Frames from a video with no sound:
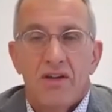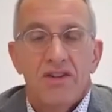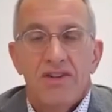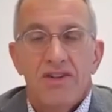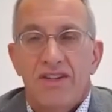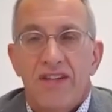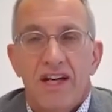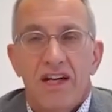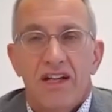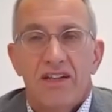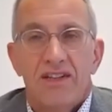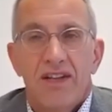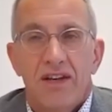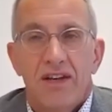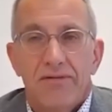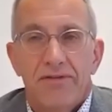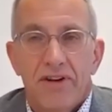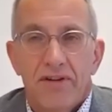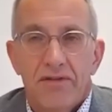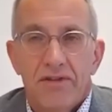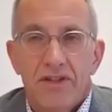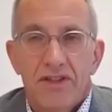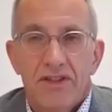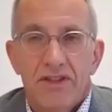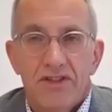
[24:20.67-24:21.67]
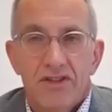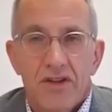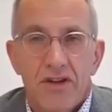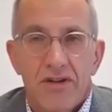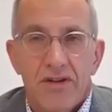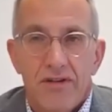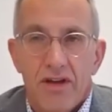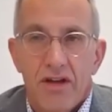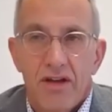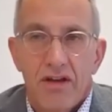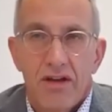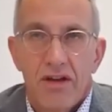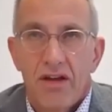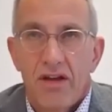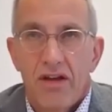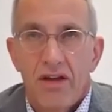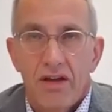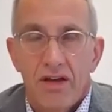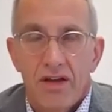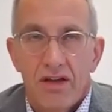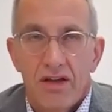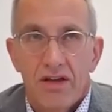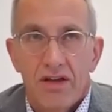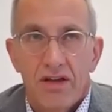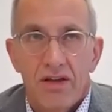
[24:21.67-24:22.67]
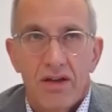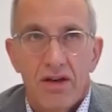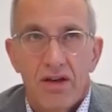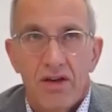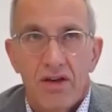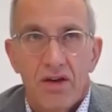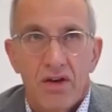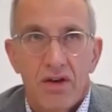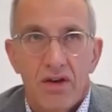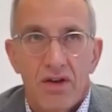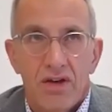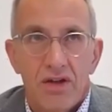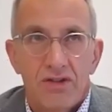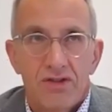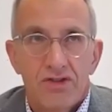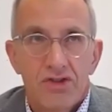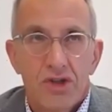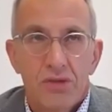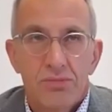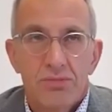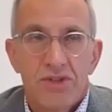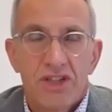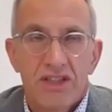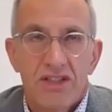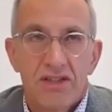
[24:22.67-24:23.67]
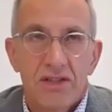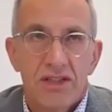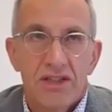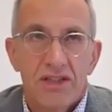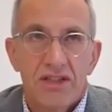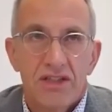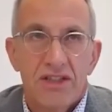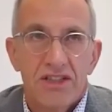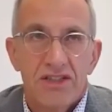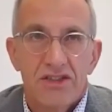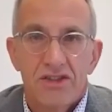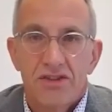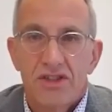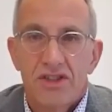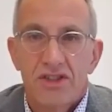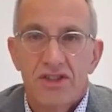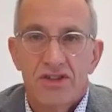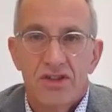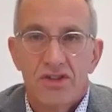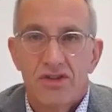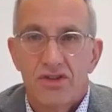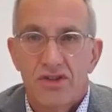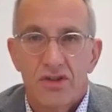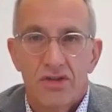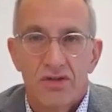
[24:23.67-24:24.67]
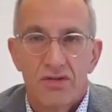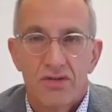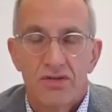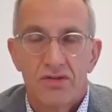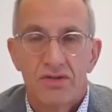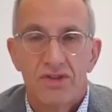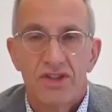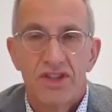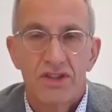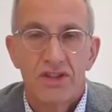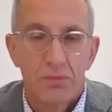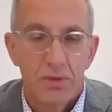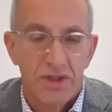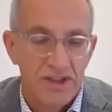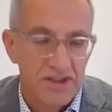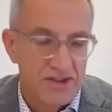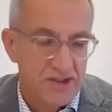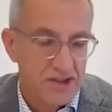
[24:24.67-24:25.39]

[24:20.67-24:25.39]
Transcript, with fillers: there, there are various uh, uh, uh, subjects that, that you need to, to, to deal with.